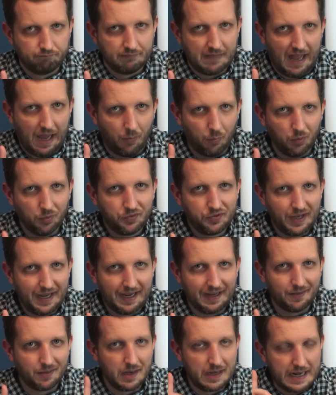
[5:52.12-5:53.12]
I will
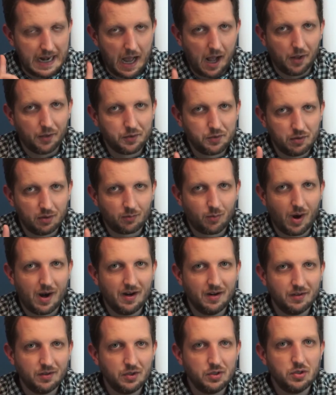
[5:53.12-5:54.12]
say the knowledge
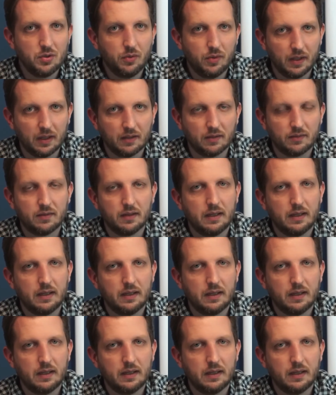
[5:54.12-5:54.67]
required to do this